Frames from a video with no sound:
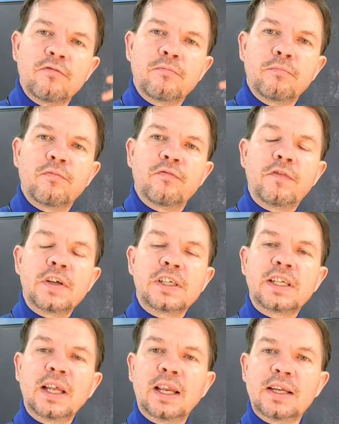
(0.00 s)

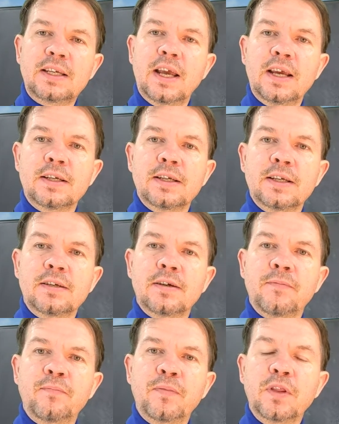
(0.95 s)
facilitated
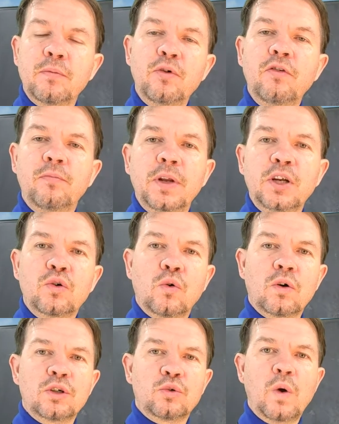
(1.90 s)
the movement
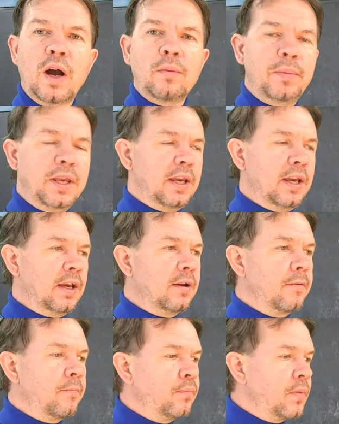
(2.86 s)
towards well-being.
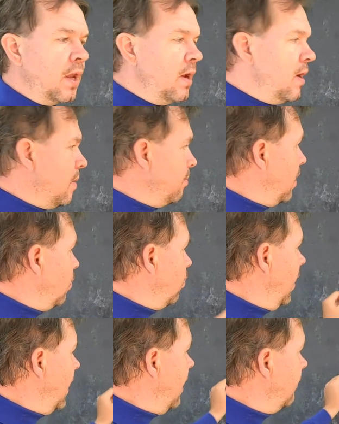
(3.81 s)
But
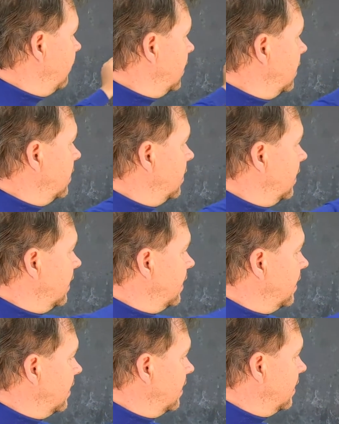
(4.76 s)
whatever
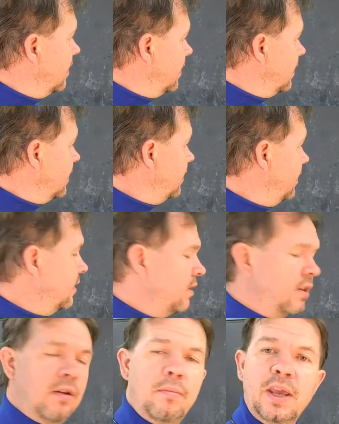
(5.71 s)
the
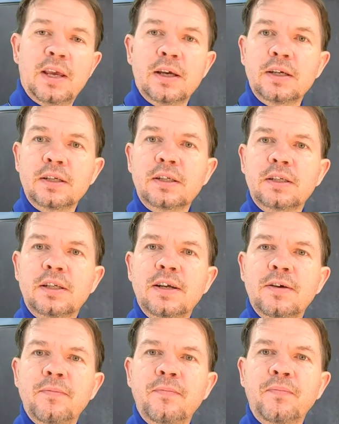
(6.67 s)
system is,
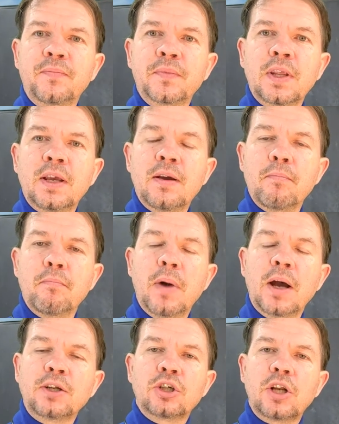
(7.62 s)

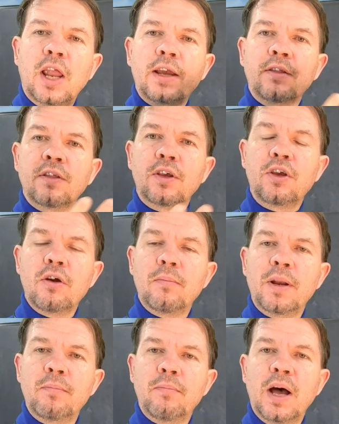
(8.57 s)
much like the
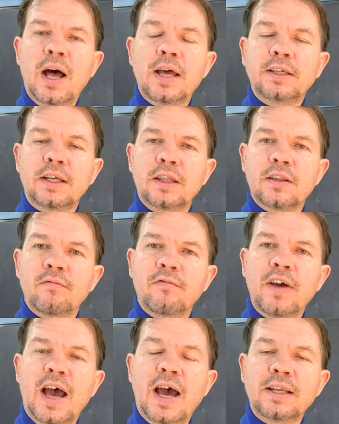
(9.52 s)
human body, the
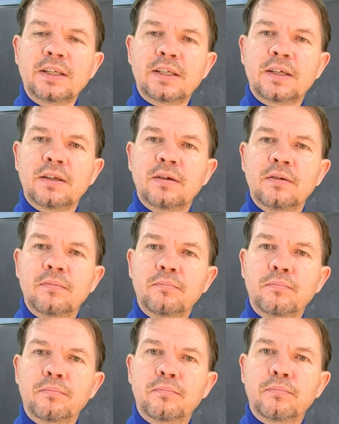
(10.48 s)
vast
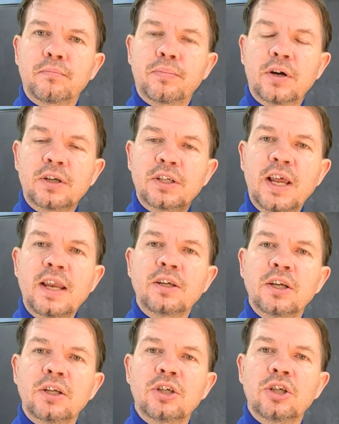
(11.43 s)

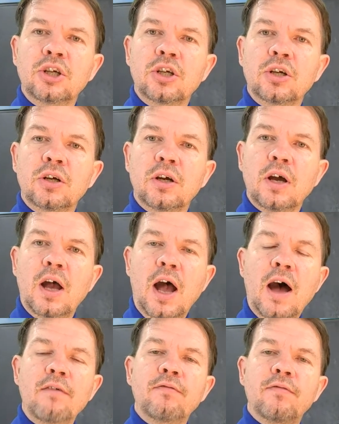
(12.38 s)
percentage
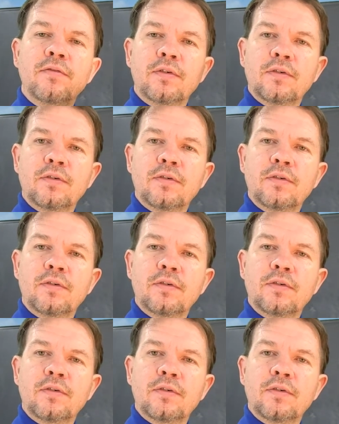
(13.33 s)
of